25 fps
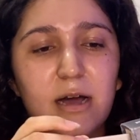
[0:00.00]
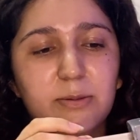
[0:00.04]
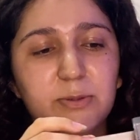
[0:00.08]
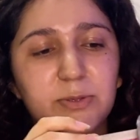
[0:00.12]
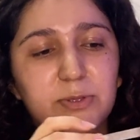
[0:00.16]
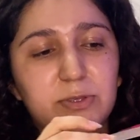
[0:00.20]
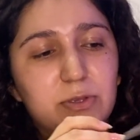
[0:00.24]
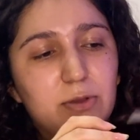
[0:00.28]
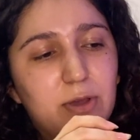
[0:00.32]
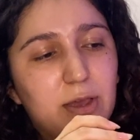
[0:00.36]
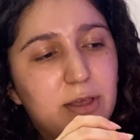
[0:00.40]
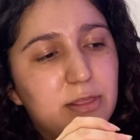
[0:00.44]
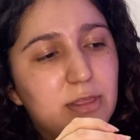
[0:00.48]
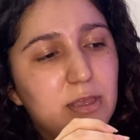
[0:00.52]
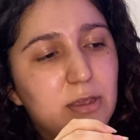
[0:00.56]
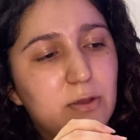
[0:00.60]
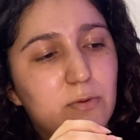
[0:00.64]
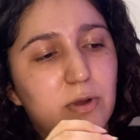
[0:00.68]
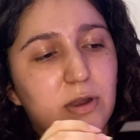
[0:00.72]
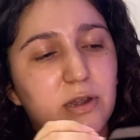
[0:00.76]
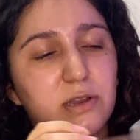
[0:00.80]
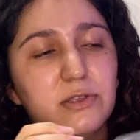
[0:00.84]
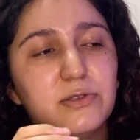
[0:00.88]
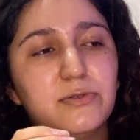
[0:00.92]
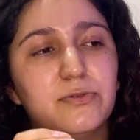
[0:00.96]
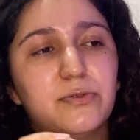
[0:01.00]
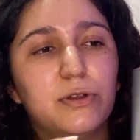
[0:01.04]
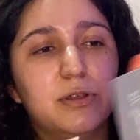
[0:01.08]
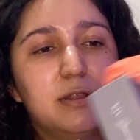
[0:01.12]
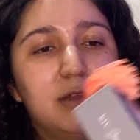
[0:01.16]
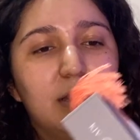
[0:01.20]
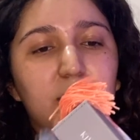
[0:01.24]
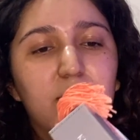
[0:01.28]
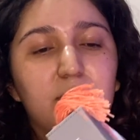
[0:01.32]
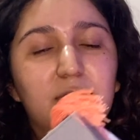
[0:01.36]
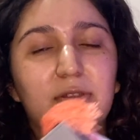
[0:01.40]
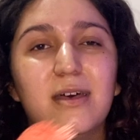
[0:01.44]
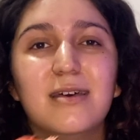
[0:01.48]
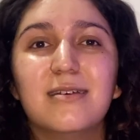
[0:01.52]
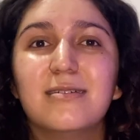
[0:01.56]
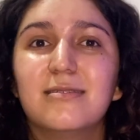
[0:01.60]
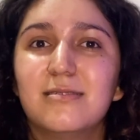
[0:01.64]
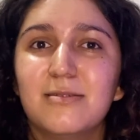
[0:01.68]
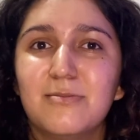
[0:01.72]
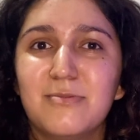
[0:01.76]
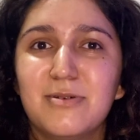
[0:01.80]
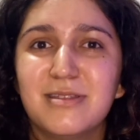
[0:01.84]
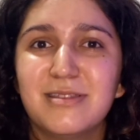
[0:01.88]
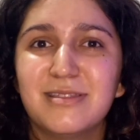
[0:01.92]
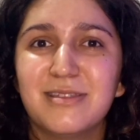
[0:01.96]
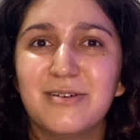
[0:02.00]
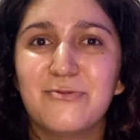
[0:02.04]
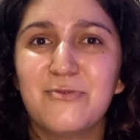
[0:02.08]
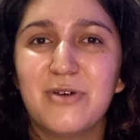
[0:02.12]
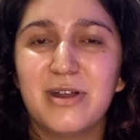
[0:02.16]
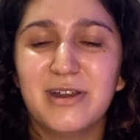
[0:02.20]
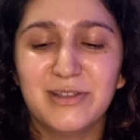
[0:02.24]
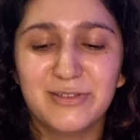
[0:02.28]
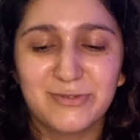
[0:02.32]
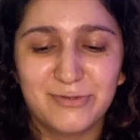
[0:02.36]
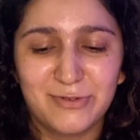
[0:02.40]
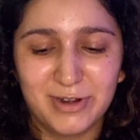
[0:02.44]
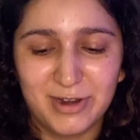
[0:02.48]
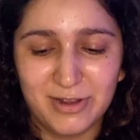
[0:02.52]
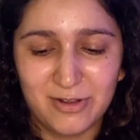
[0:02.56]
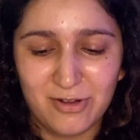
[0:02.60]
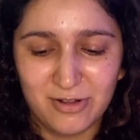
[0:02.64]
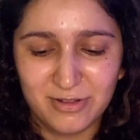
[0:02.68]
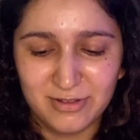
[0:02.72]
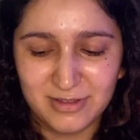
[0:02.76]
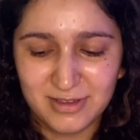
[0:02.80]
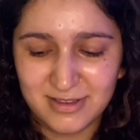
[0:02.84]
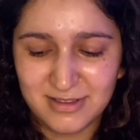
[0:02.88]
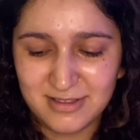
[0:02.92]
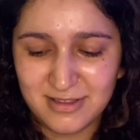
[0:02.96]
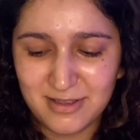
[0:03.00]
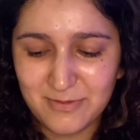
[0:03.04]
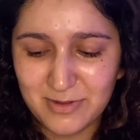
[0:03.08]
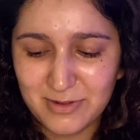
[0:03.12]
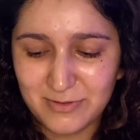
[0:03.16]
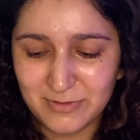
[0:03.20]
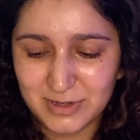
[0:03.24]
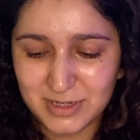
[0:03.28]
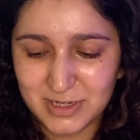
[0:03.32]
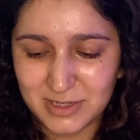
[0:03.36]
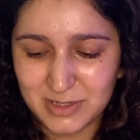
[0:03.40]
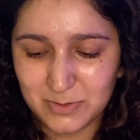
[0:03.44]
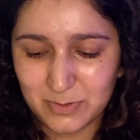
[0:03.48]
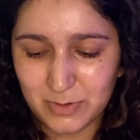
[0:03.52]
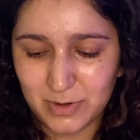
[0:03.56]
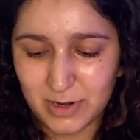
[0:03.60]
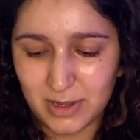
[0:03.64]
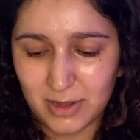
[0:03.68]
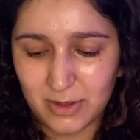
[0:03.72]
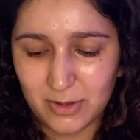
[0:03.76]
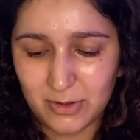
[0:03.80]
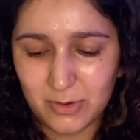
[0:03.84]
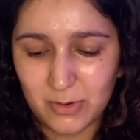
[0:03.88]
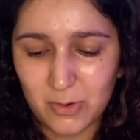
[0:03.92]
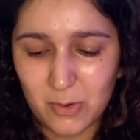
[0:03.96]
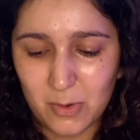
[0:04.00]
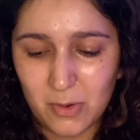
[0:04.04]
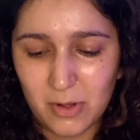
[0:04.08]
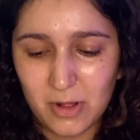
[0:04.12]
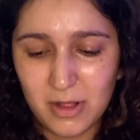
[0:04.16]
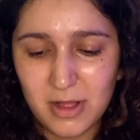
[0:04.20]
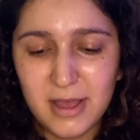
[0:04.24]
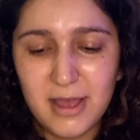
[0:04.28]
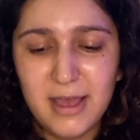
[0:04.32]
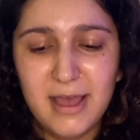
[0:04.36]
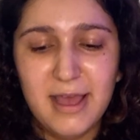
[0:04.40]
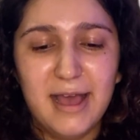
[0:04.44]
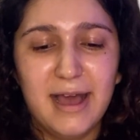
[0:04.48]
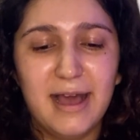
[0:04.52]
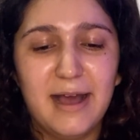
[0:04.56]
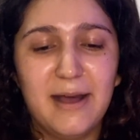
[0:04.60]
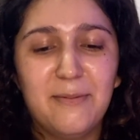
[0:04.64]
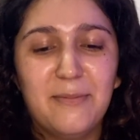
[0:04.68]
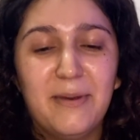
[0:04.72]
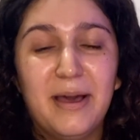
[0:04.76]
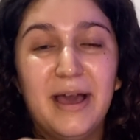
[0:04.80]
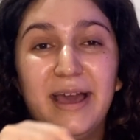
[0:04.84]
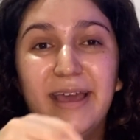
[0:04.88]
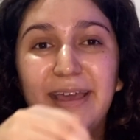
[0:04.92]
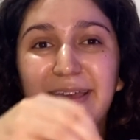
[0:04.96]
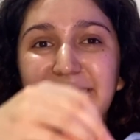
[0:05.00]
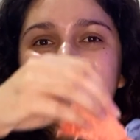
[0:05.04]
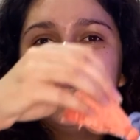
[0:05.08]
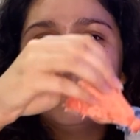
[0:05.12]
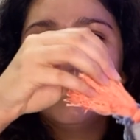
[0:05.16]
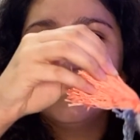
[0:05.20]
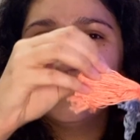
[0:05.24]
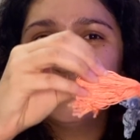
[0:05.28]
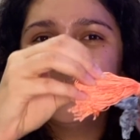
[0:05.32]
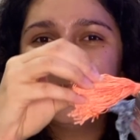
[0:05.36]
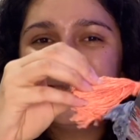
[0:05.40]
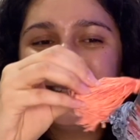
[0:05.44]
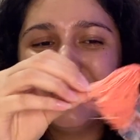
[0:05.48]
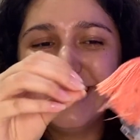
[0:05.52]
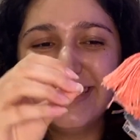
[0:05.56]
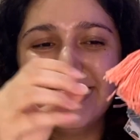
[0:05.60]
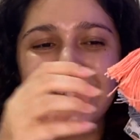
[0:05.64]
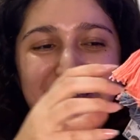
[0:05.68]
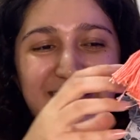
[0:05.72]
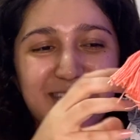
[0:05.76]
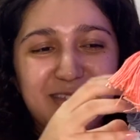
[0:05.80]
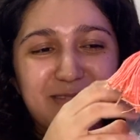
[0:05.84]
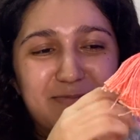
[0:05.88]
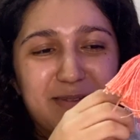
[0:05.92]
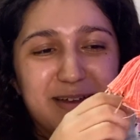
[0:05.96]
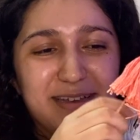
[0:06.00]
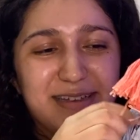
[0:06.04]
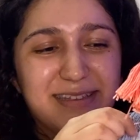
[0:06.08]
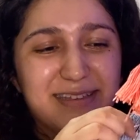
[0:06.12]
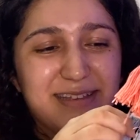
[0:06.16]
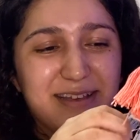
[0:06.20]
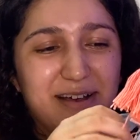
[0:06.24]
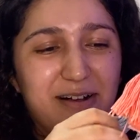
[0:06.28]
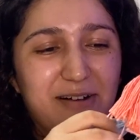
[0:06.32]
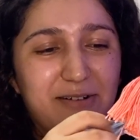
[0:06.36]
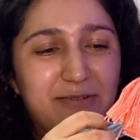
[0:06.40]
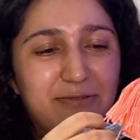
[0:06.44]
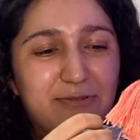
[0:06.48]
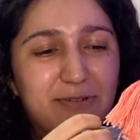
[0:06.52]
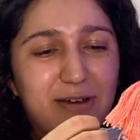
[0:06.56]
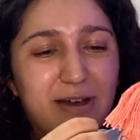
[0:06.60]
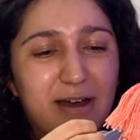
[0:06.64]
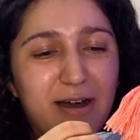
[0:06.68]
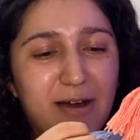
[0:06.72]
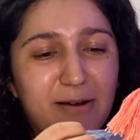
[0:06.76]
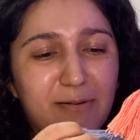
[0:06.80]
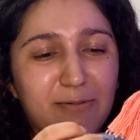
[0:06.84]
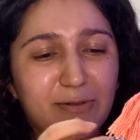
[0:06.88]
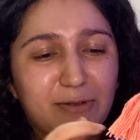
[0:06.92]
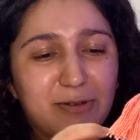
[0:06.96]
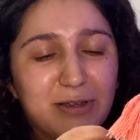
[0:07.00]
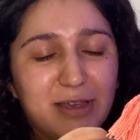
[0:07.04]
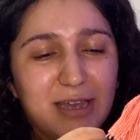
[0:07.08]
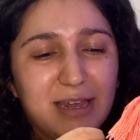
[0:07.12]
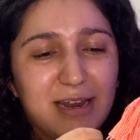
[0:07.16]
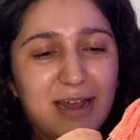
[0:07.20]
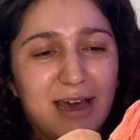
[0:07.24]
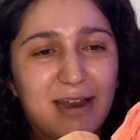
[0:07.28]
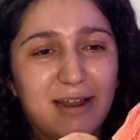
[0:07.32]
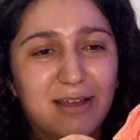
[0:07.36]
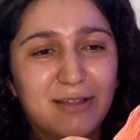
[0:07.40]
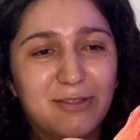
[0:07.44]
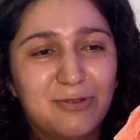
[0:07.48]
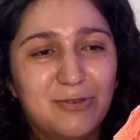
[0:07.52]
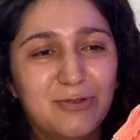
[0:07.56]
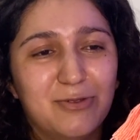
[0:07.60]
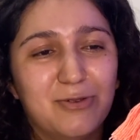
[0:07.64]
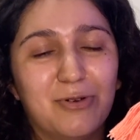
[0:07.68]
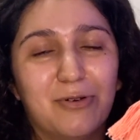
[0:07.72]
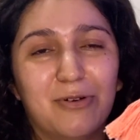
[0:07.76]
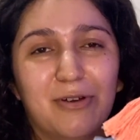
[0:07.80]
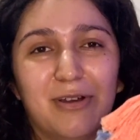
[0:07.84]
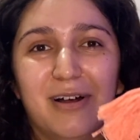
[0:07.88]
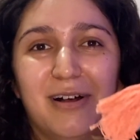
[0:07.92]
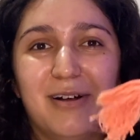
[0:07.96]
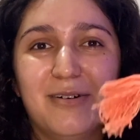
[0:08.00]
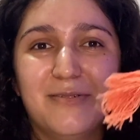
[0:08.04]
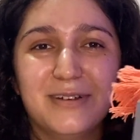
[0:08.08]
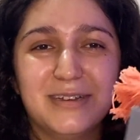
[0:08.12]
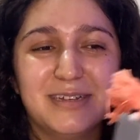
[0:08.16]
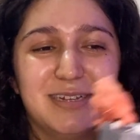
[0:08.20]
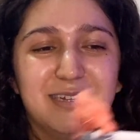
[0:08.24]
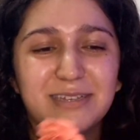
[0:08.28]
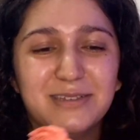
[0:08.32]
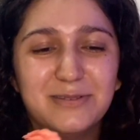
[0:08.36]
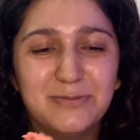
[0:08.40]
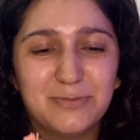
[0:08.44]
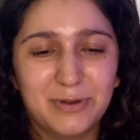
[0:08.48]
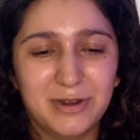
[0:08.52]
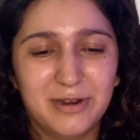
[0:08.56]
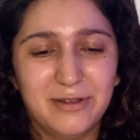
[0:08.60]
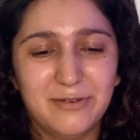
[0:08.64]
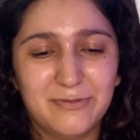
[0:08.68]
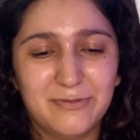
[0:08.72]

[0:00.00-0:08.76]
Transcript: So I think one is for the New Testament and one is for the Old Testament, which is pretty cool. I did this myself, looking at a tutorial, which is pretty